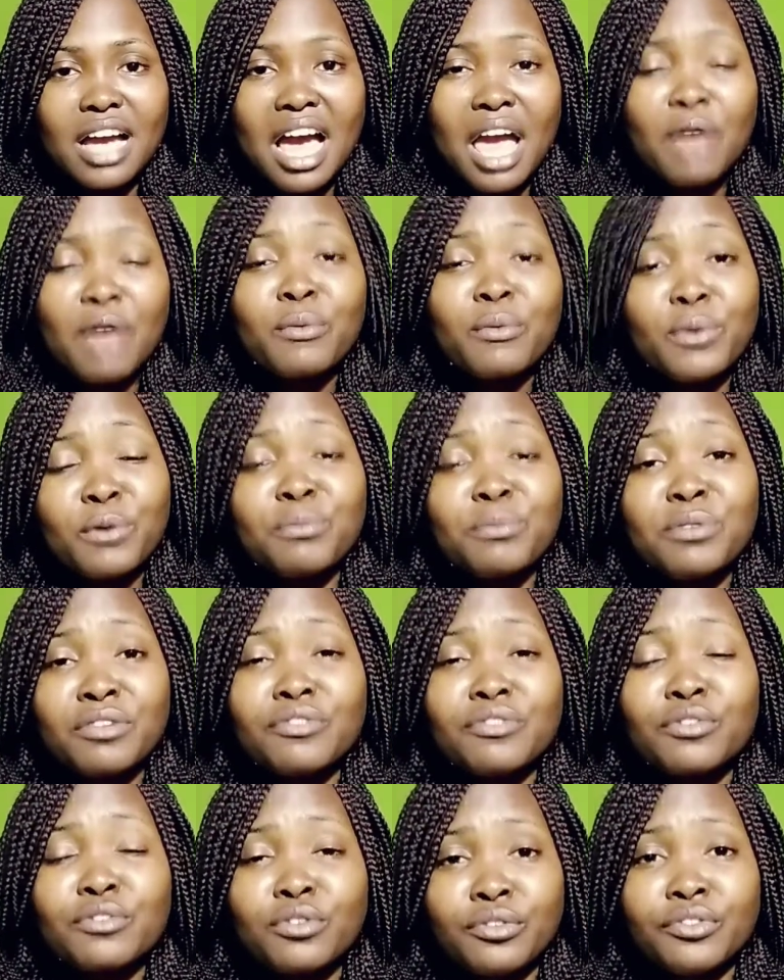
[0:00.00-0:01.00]
I will be
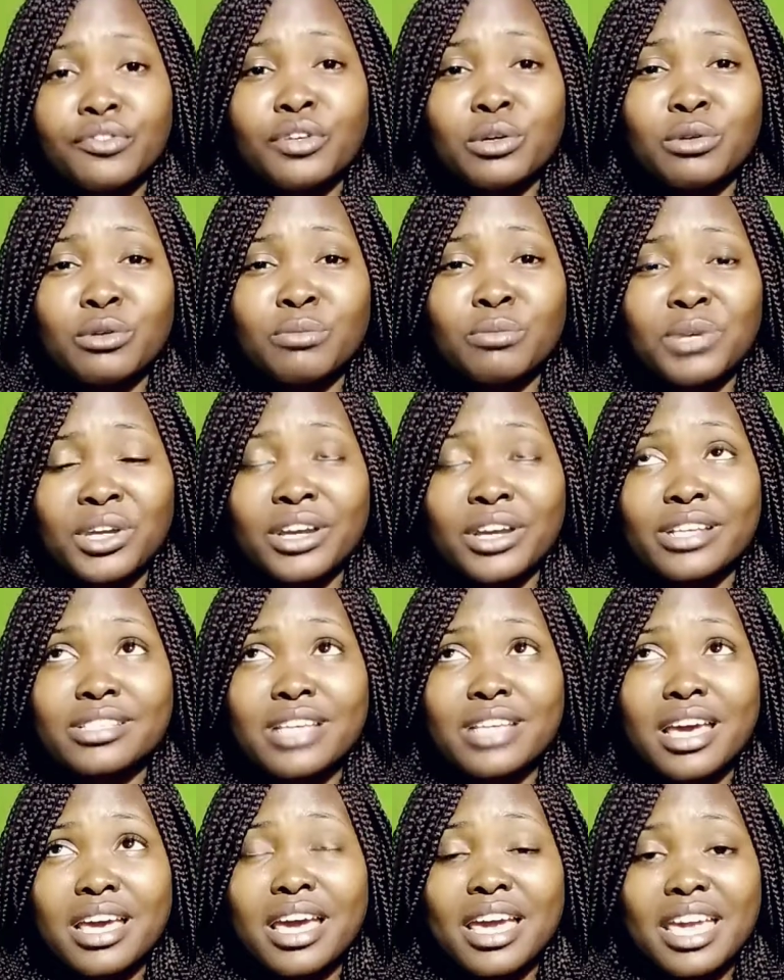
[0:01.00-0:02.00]
fulfilled,
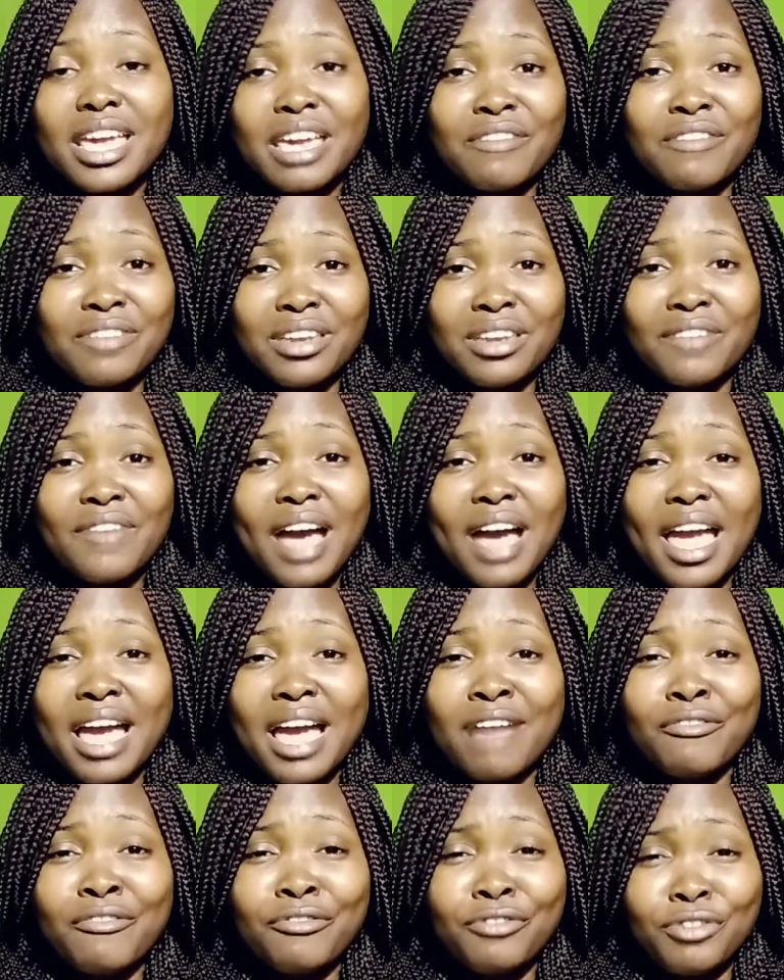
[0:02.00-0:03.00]
because even if I
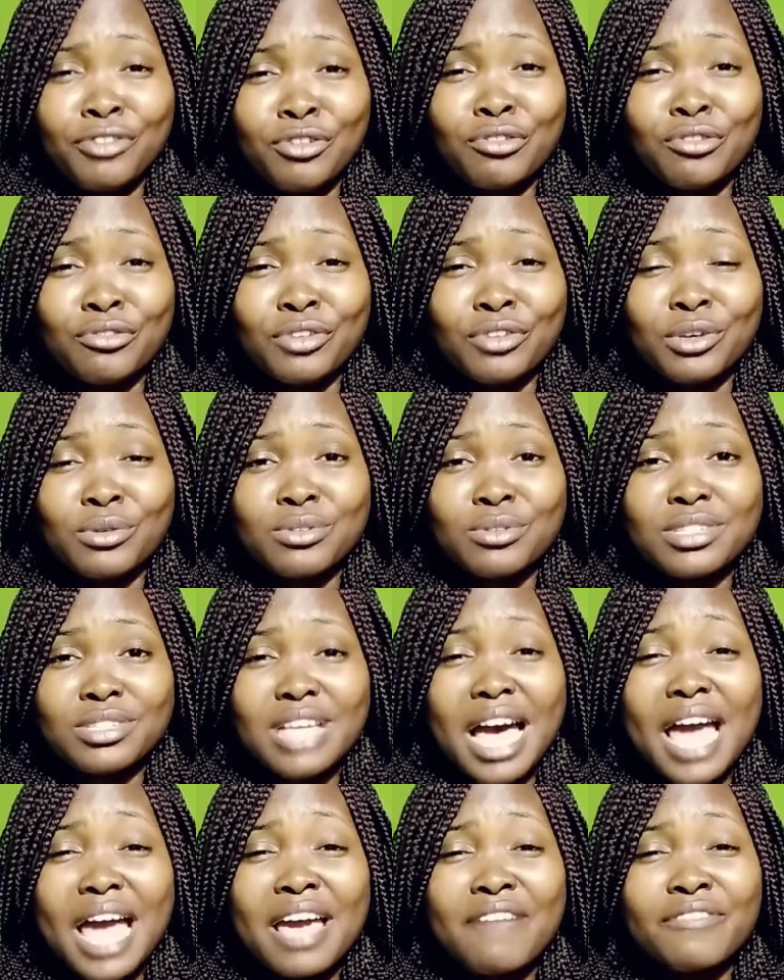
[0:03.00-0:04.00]
have few views,
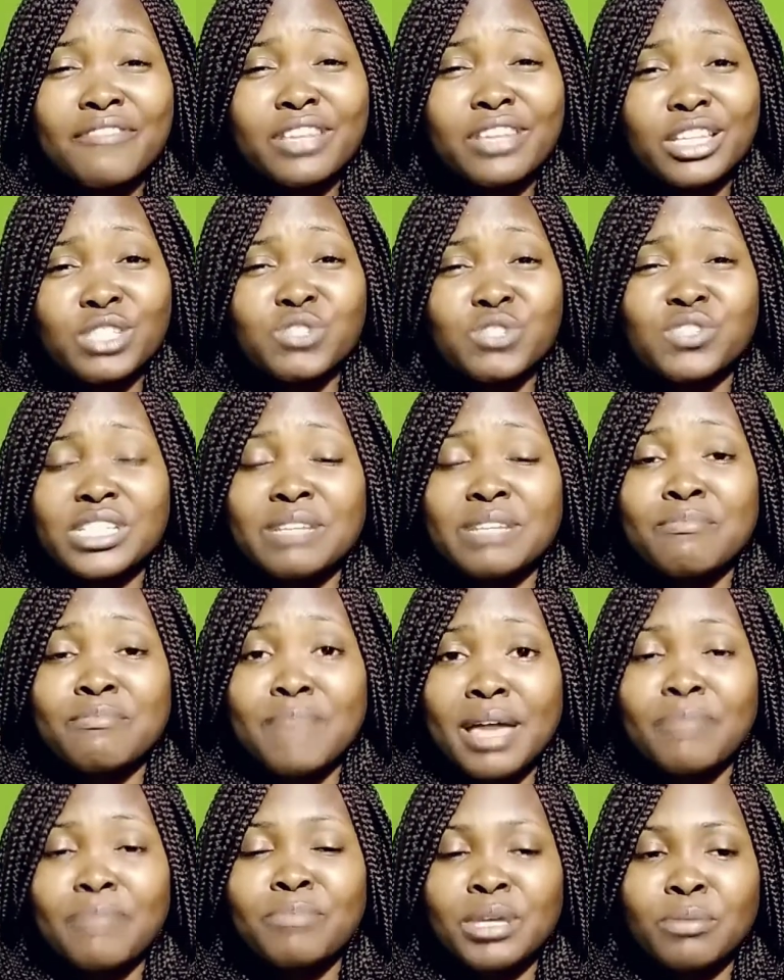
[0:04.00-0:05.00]
I have literally
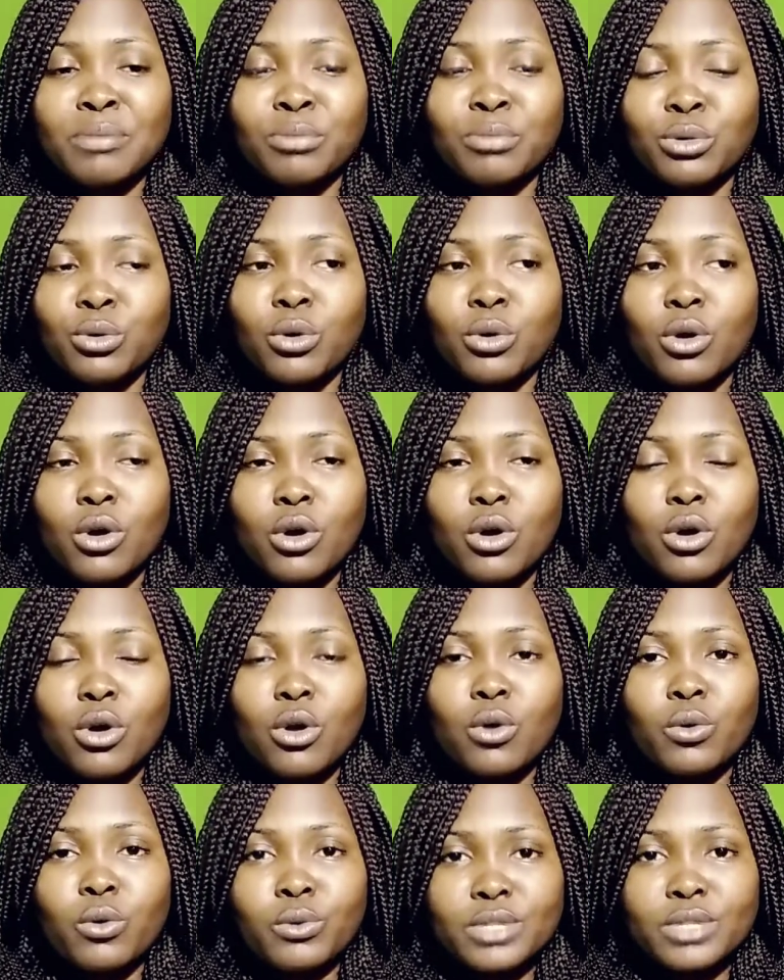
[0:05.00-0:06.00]
met people
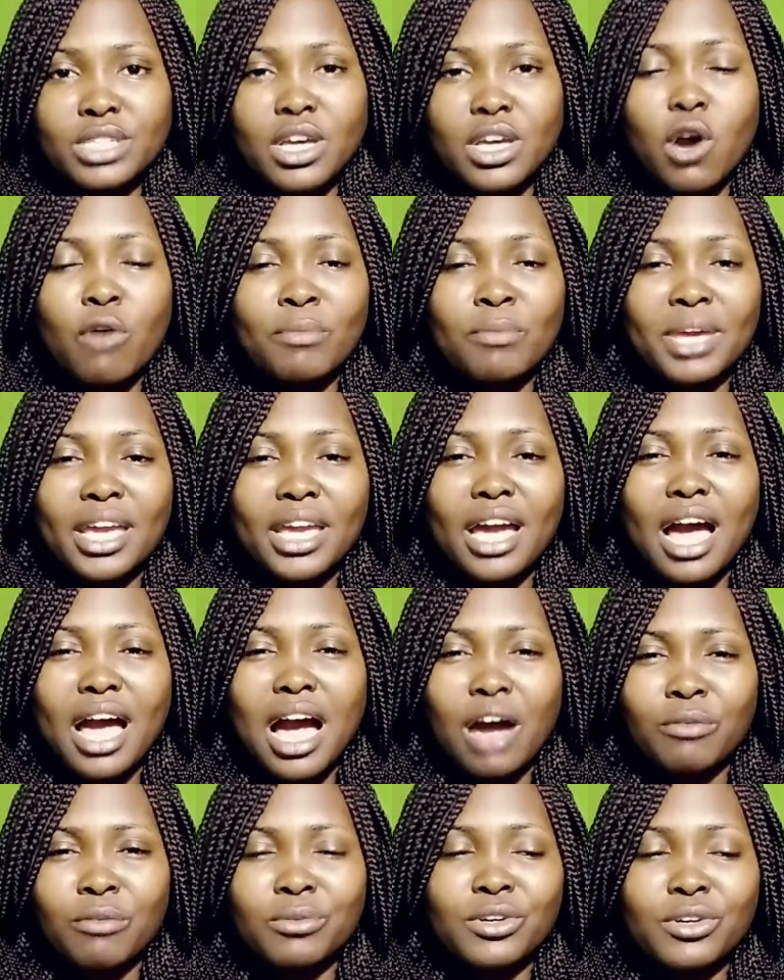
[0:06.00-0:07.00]
who tell me
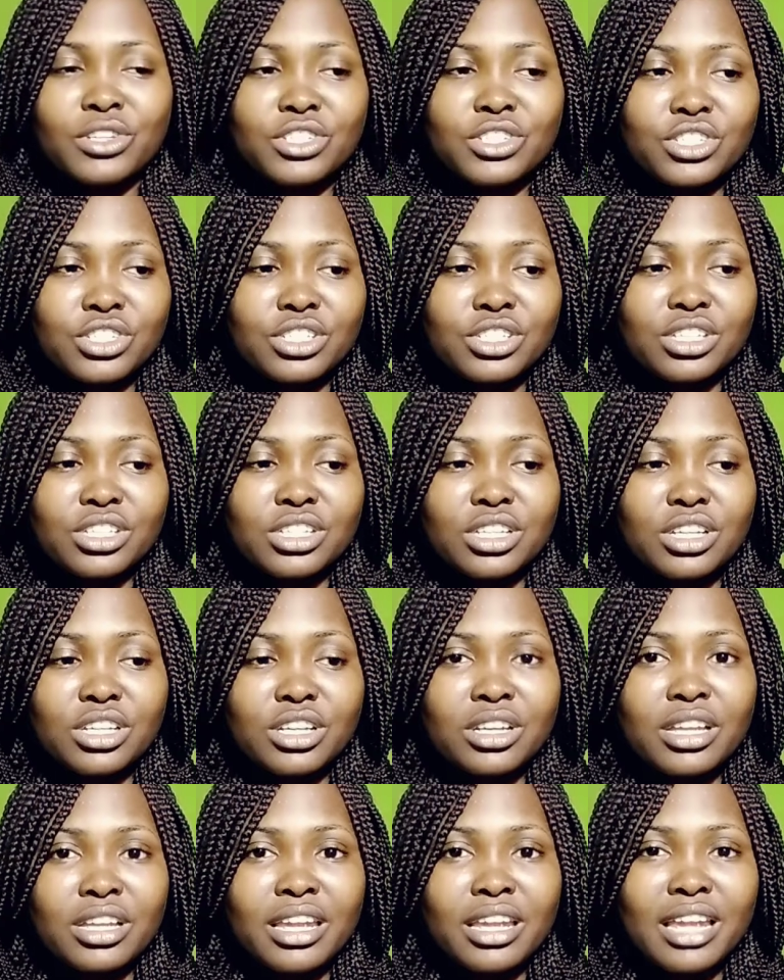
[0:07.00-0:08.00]
how much
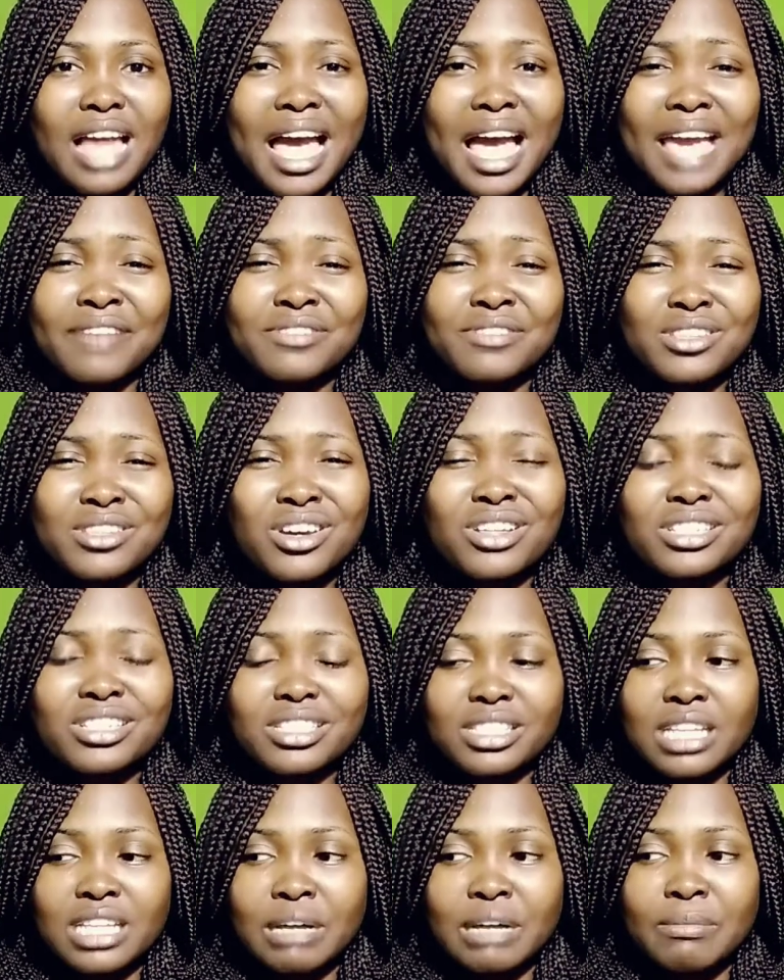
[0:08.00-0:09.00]
I have
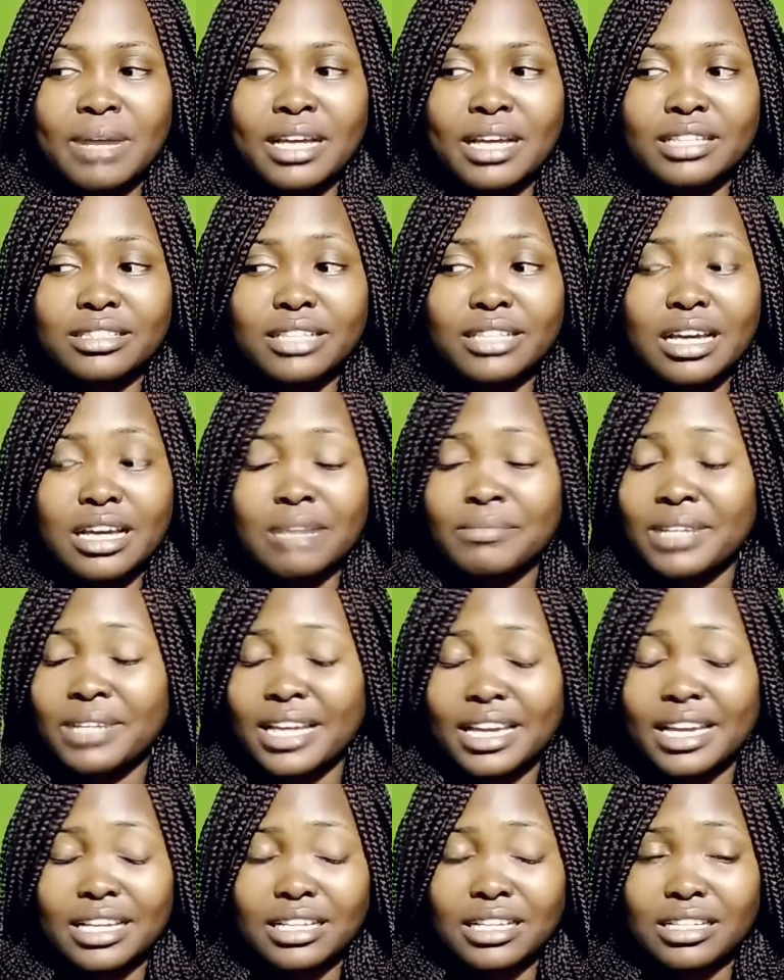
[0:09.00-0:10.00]
touched them, and I'm
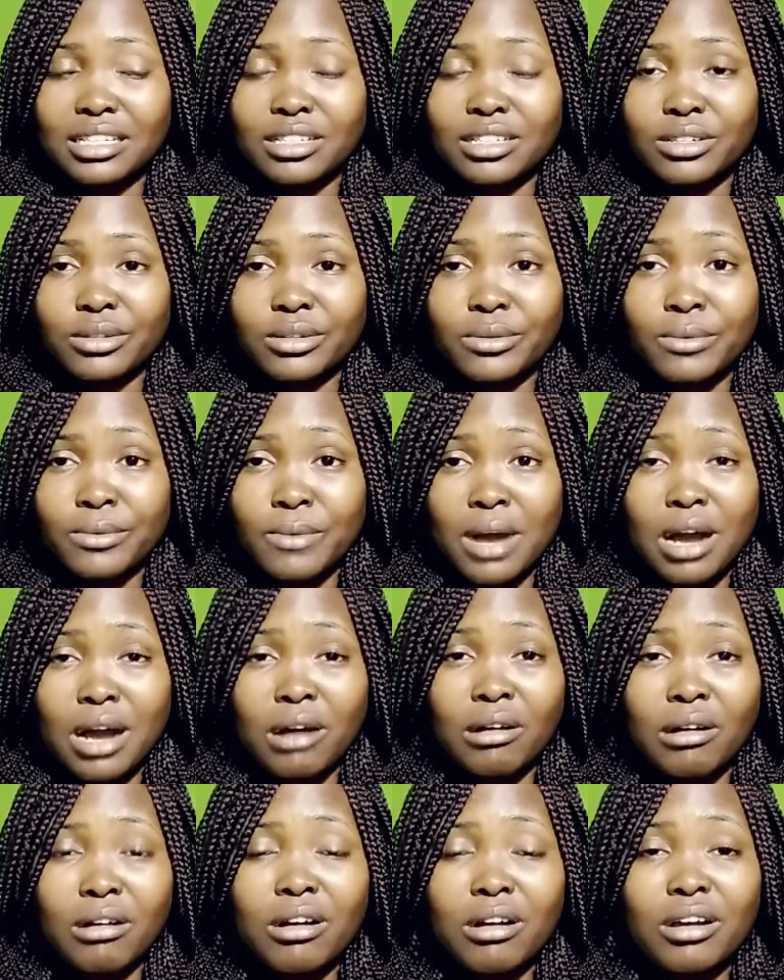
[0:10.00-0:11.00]
like, wow.